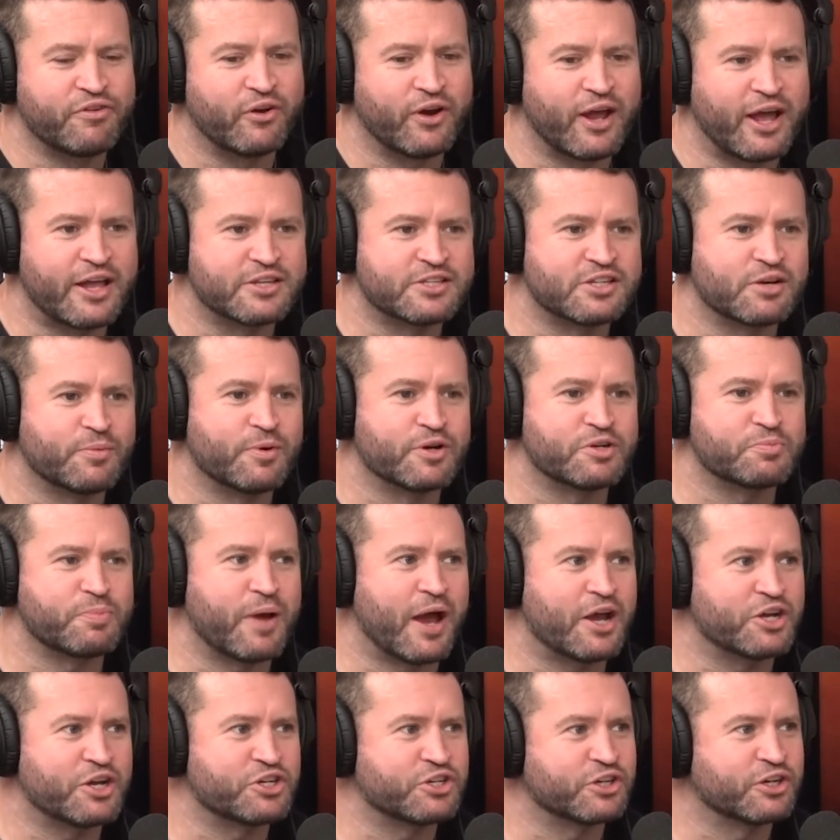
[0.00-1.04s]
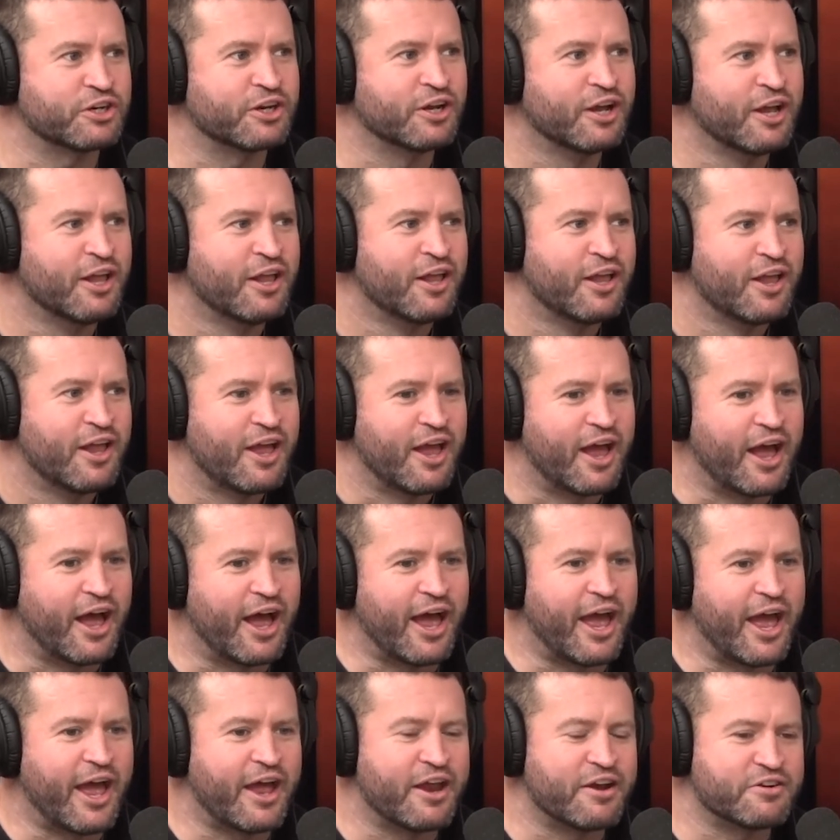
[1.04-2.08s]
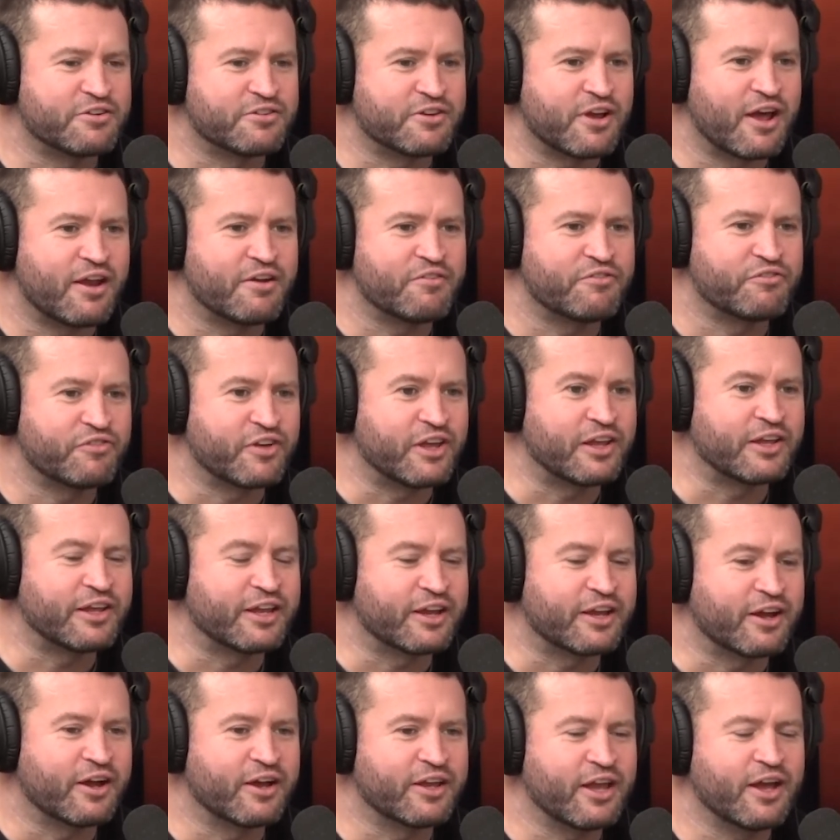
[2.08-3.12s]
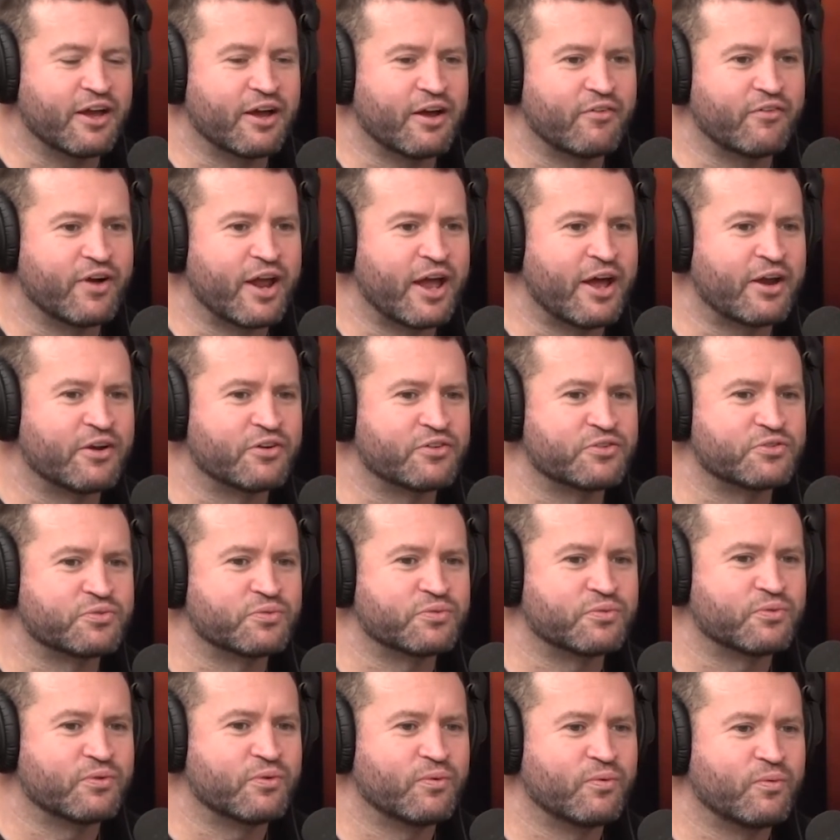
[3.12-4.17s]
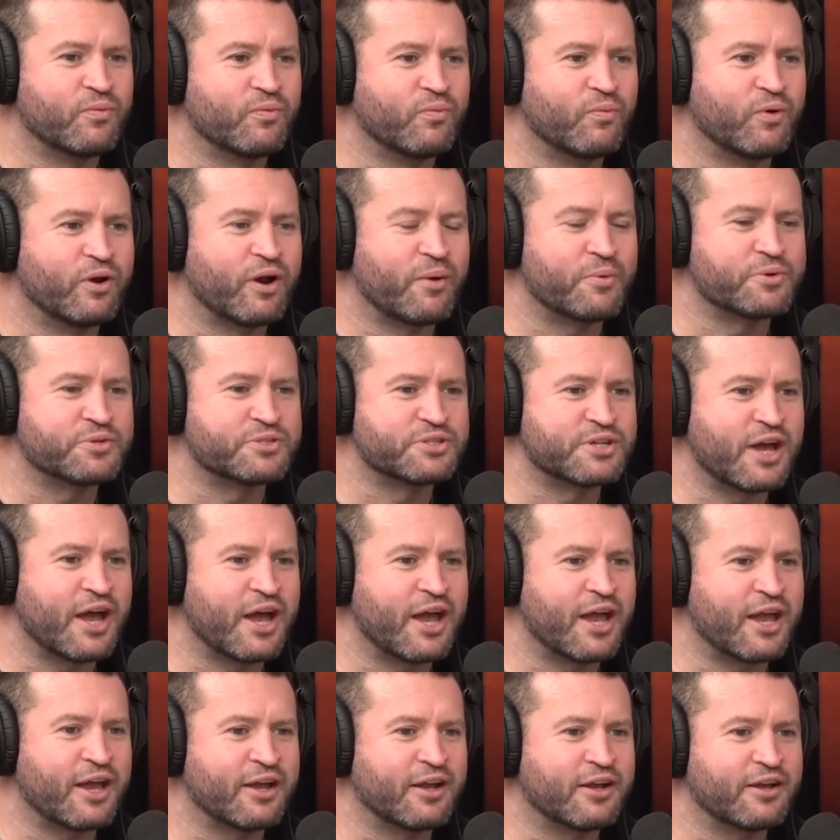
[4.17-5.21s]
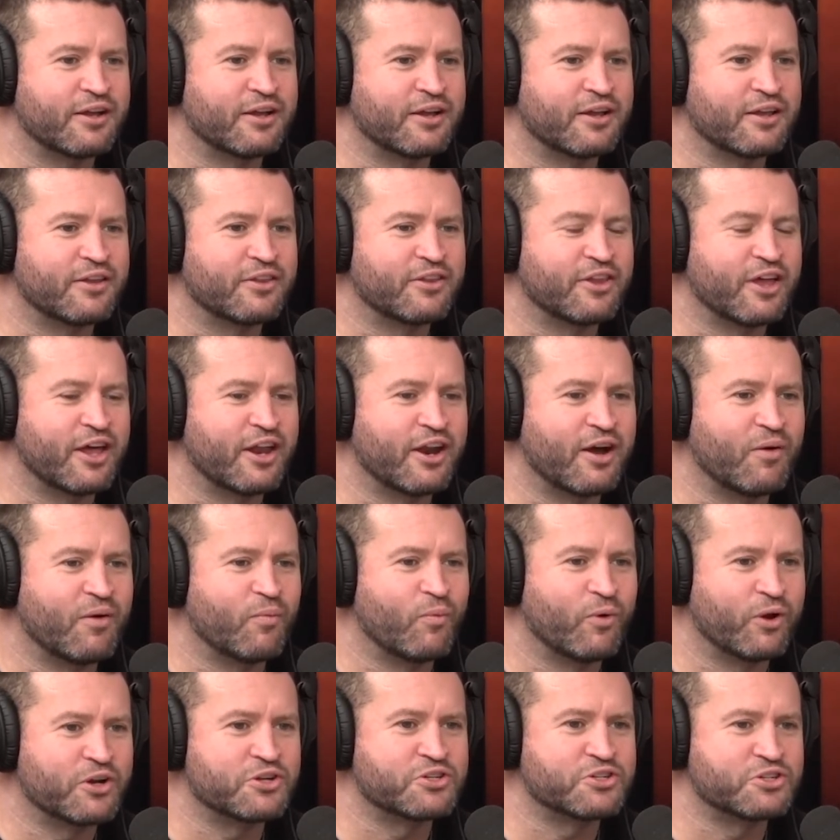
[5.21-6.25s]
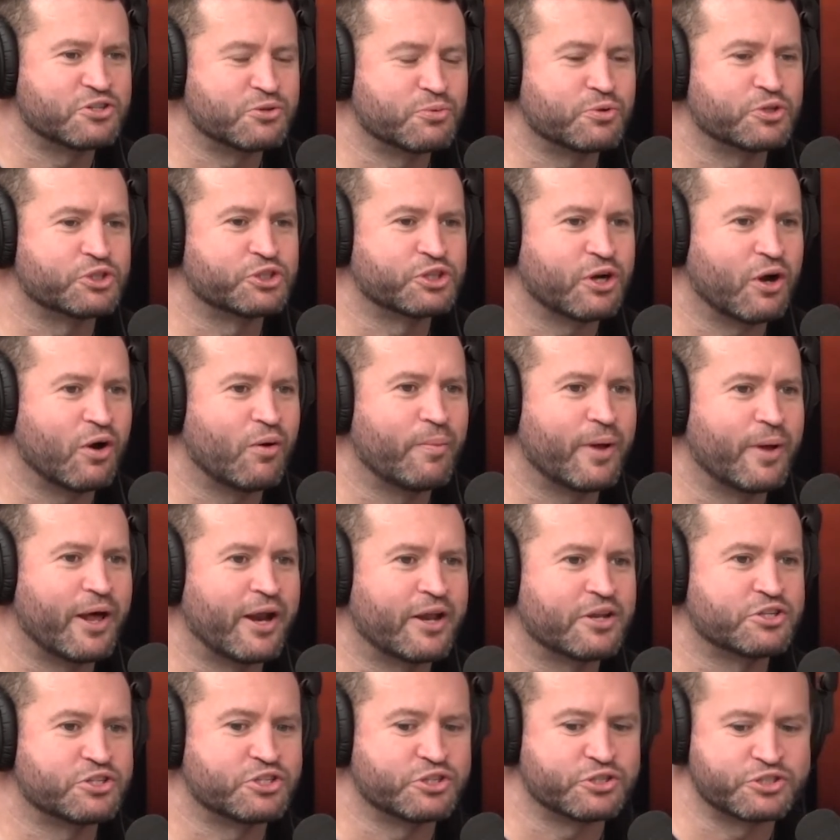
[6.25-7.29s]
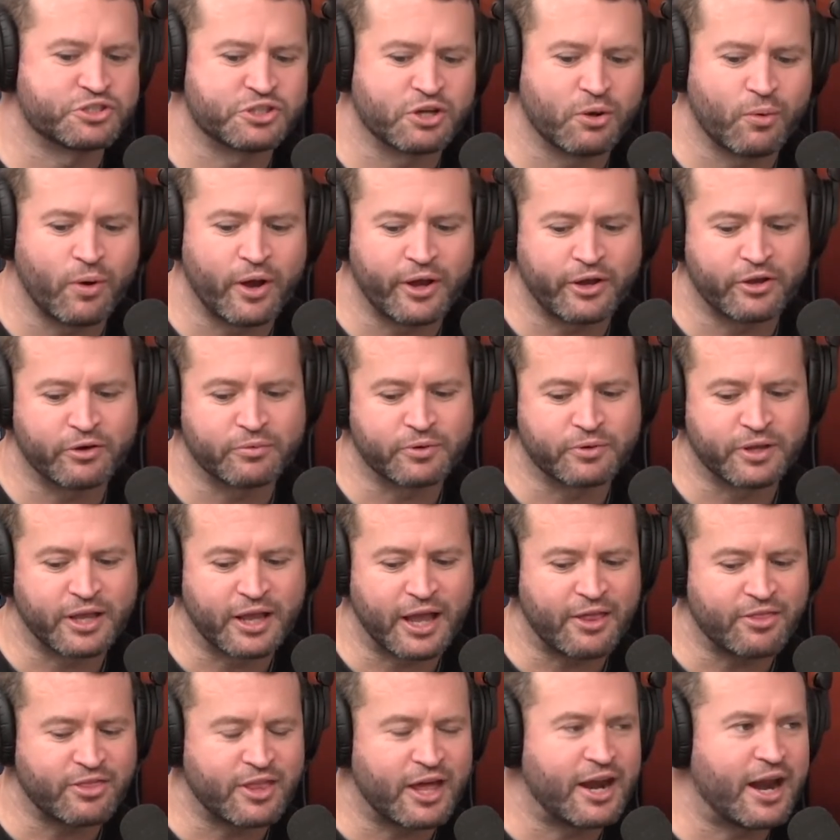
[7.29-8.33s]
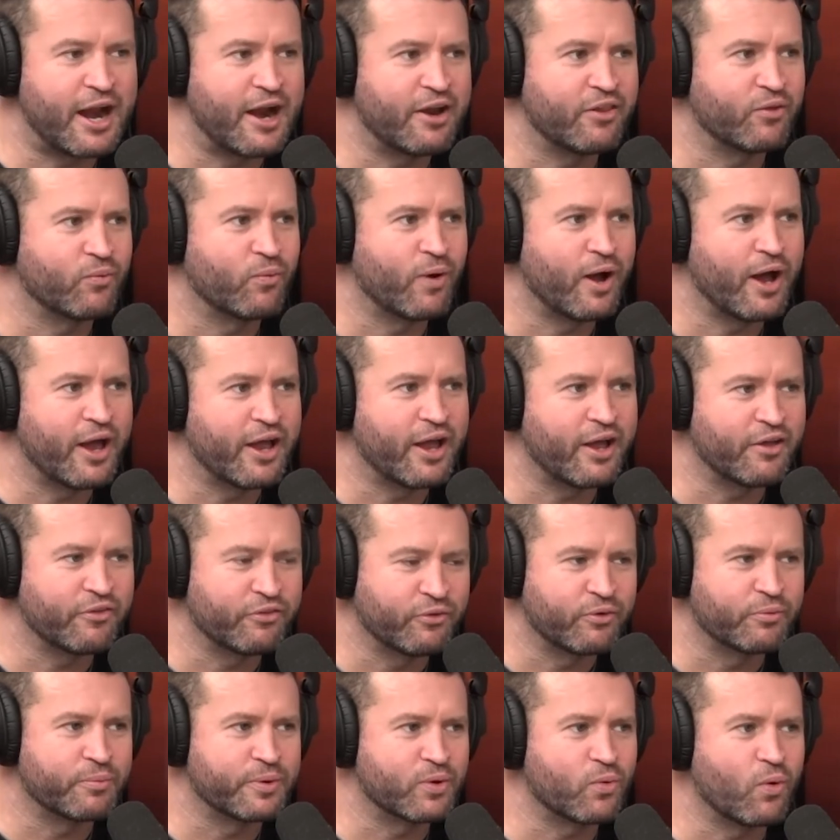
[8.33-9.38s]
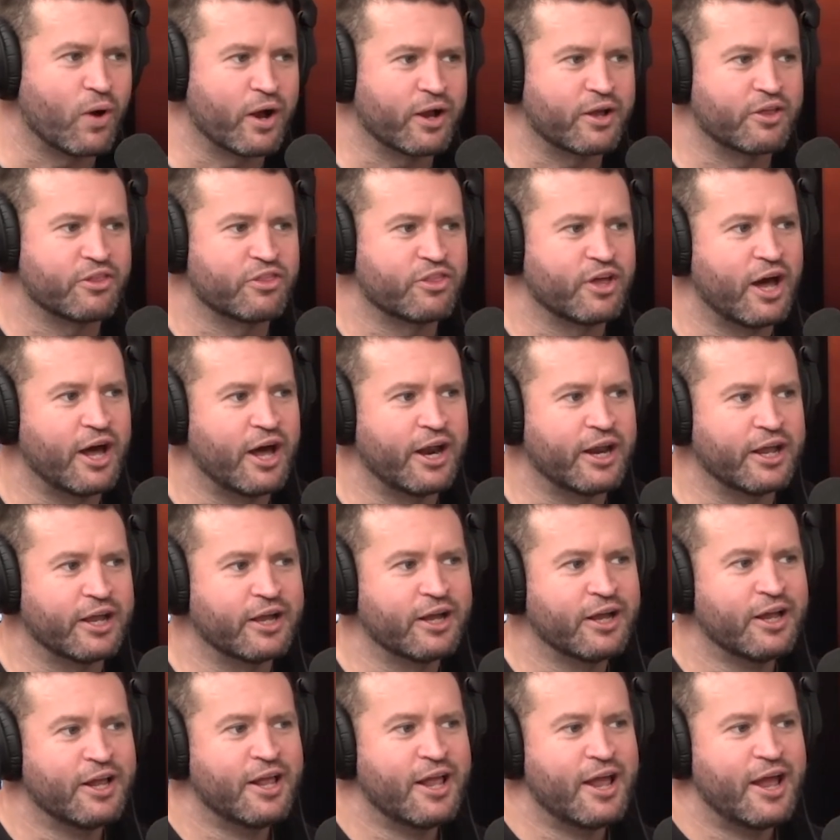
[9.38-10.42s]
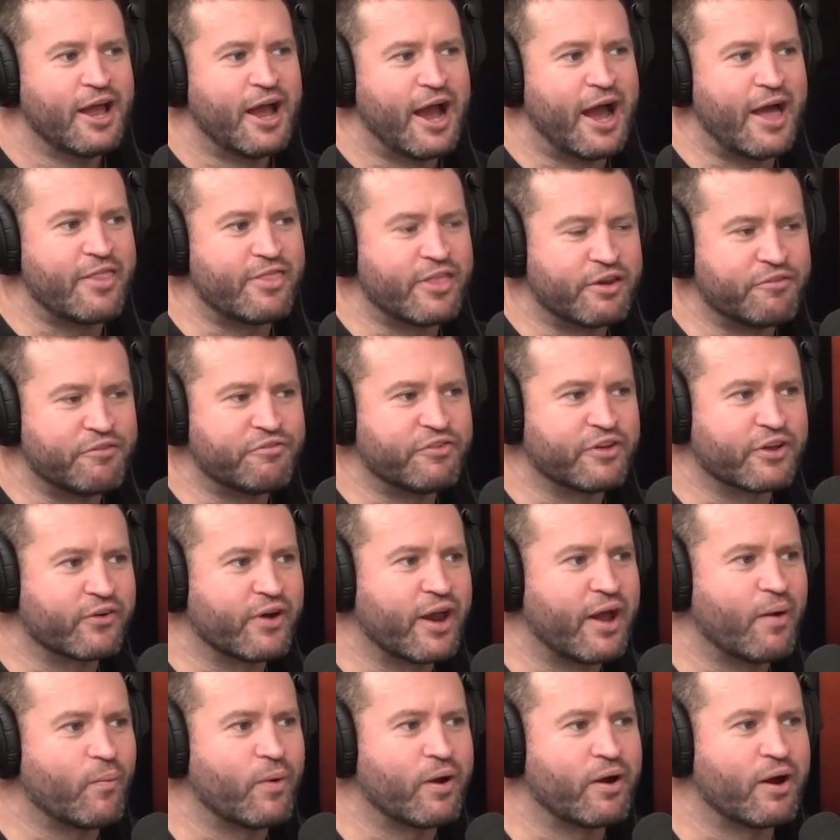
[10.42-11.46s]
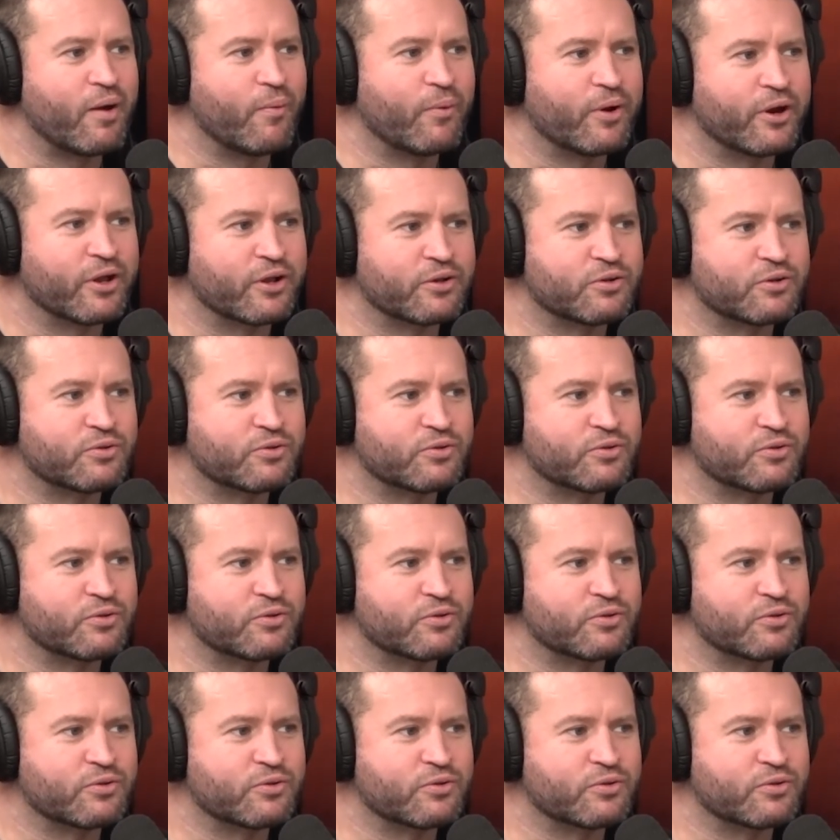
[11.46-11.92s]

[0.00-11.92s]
I had so much passion and feeling around what I was saying, that I wanted to do a show about it just so I could get that out of the way. I thought it'd be quite cathartic, and then figure out where I want to